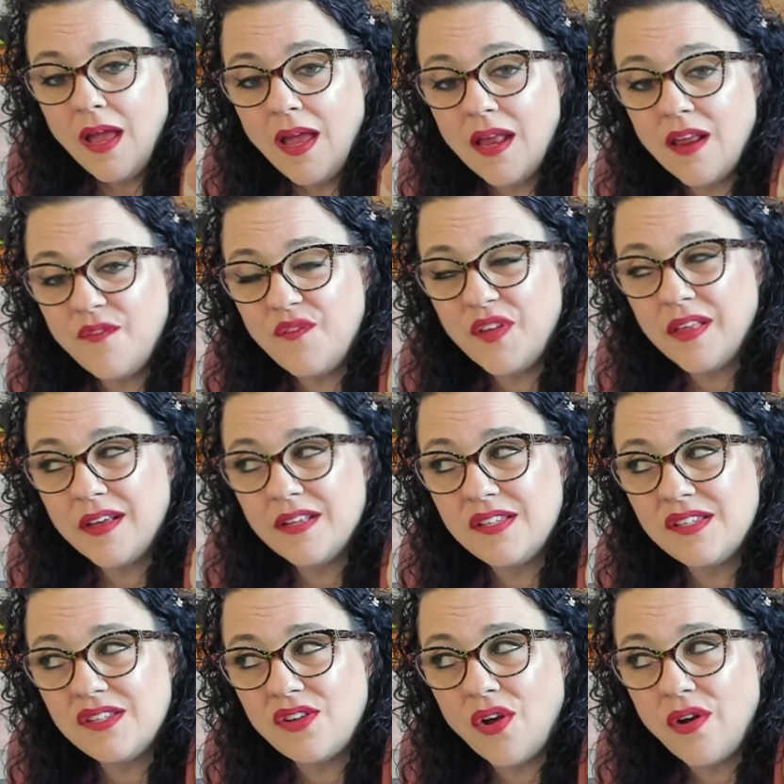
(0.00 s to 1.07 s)
And I feel like it's
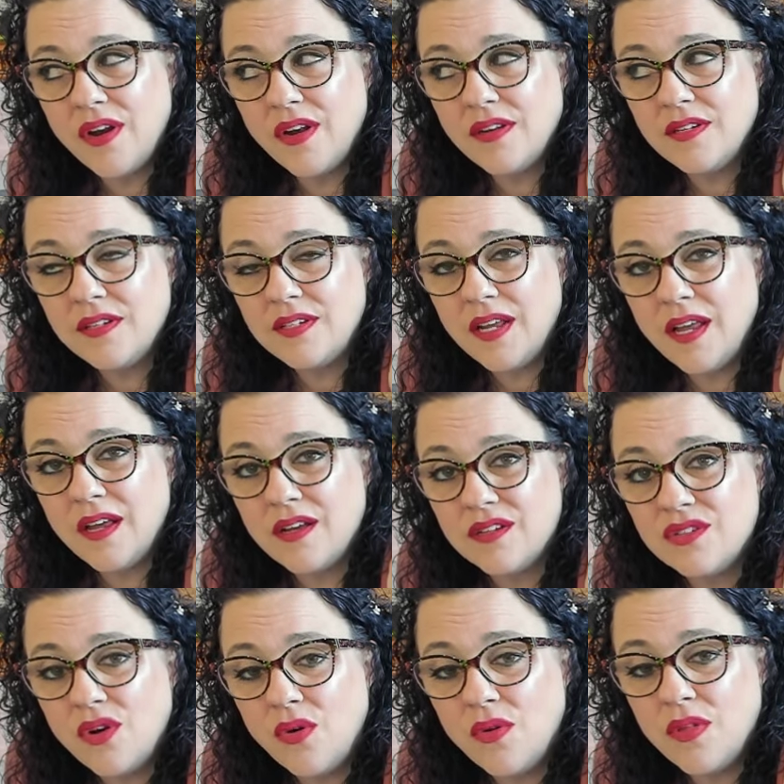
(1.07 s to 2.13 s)
starting to take a
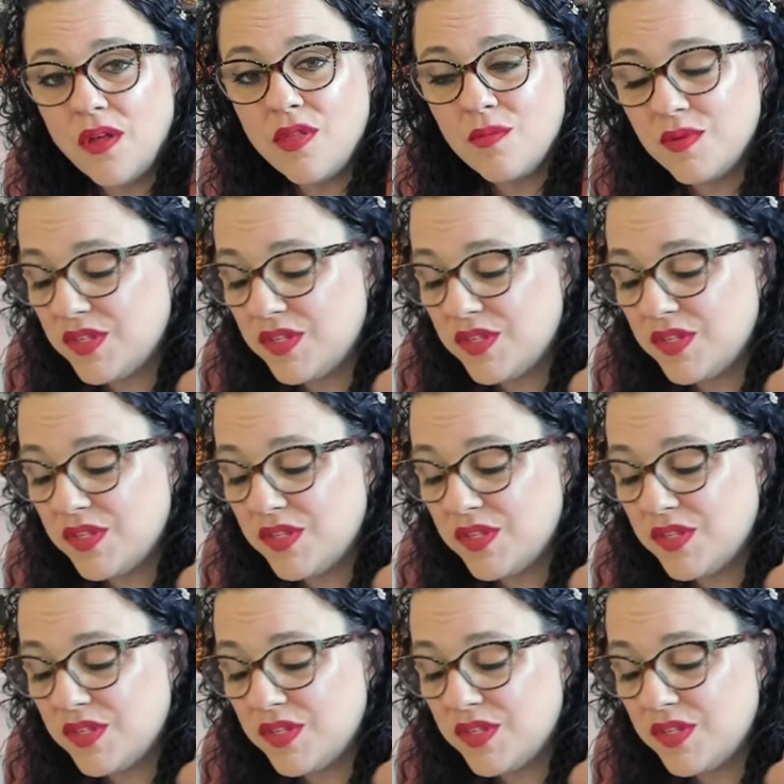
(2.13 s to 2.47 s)
toll on them.